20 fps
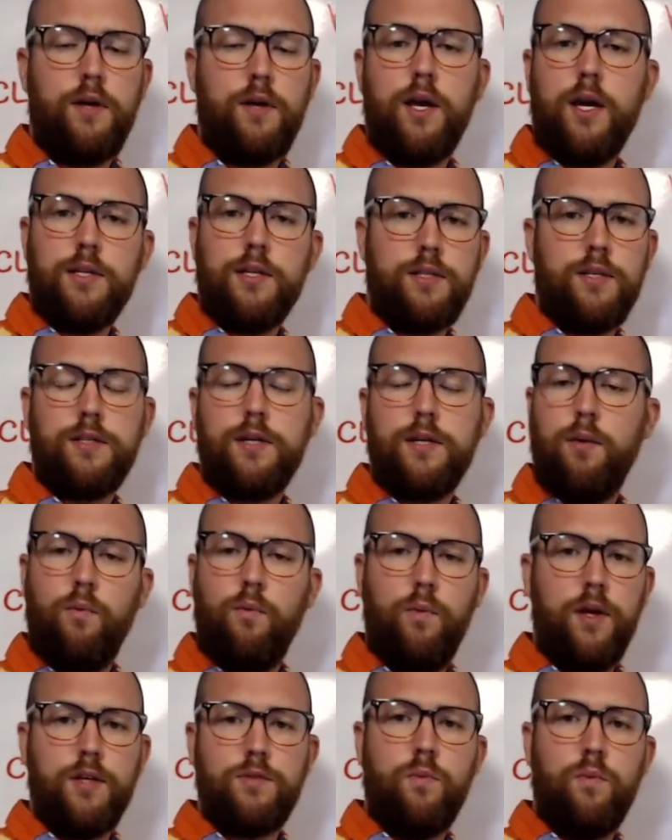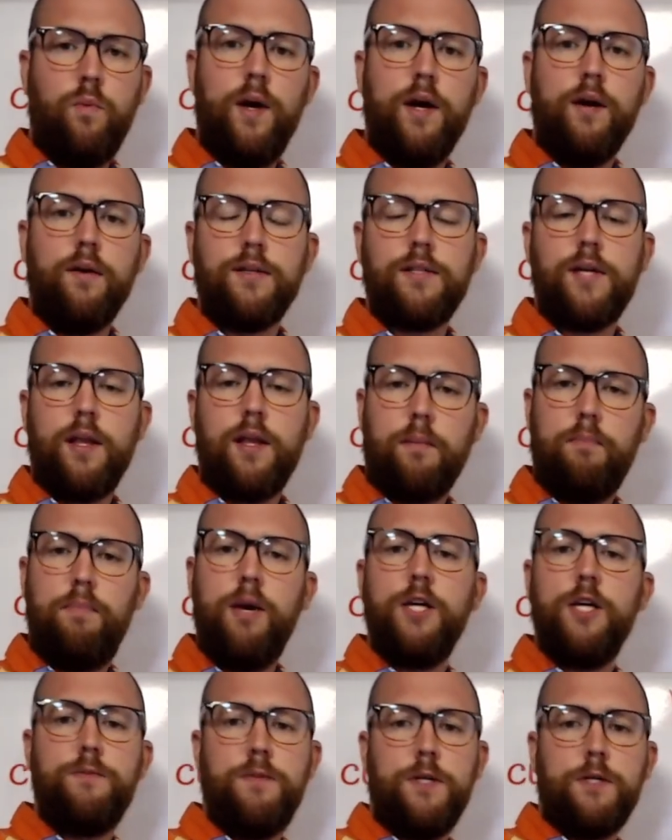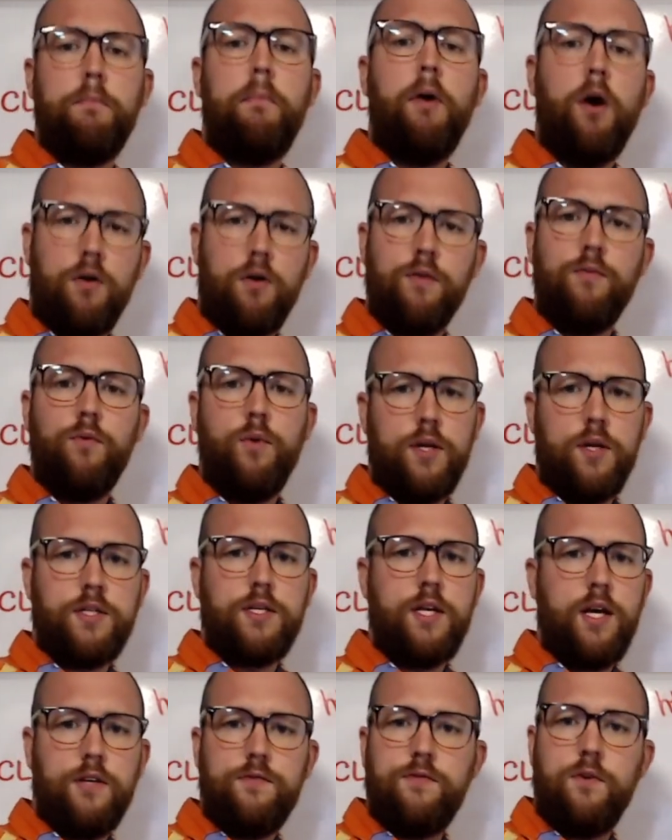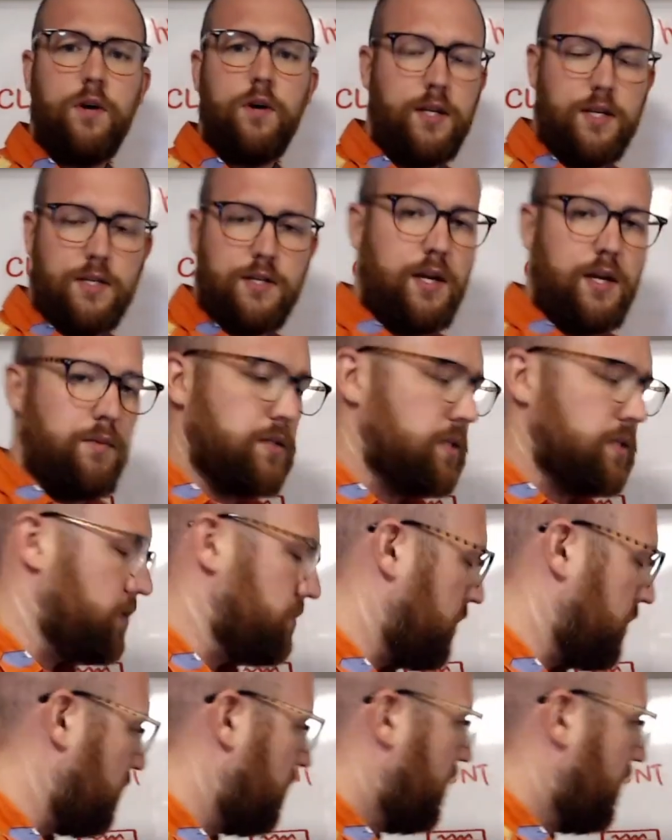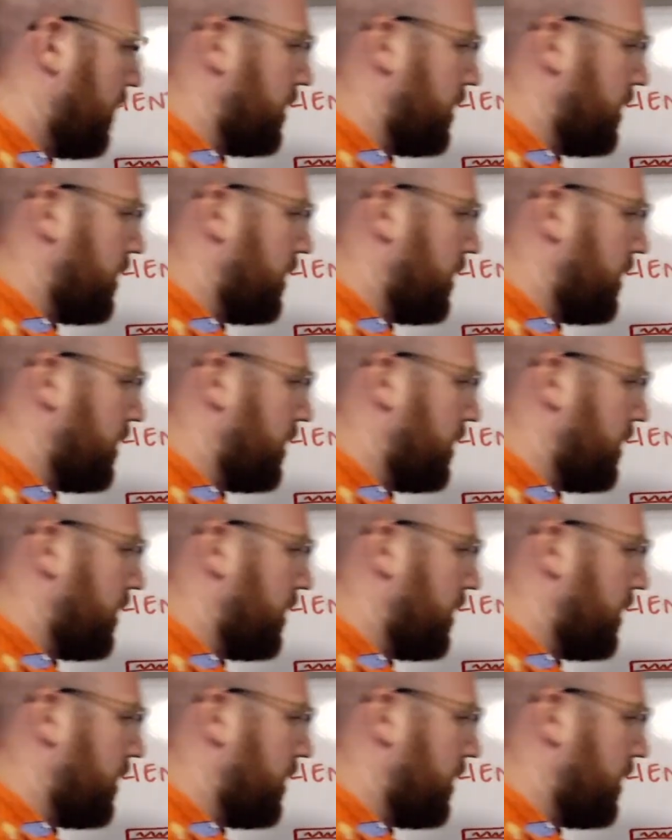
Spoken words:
Like it's weird. It's got like PHP's part of what it stands for. It doesn't matter.